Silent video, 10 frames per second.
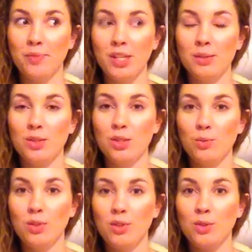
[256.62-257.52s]
it was just
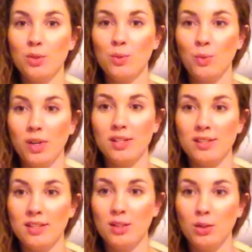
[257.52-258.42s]
one of those
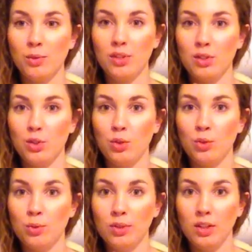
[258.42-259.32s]
ones, with the
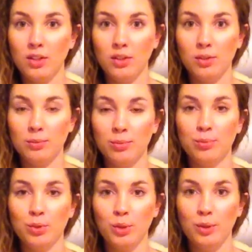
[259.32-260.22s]
2 little
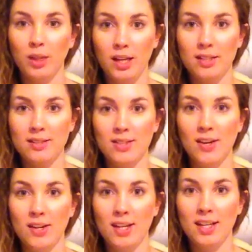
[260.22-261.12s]
blue lines
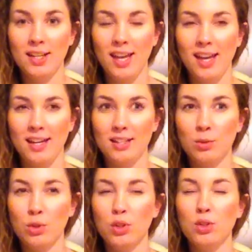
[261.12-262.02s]
on it, and it
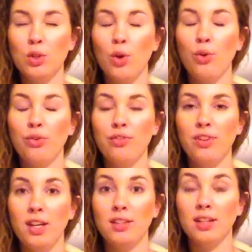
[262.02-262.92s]
was so
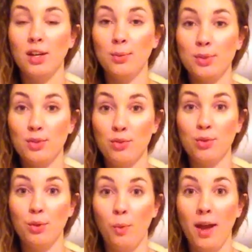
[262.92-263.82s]
faint. I almost threw
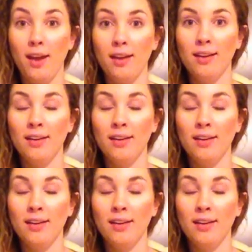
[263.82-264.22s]
it away,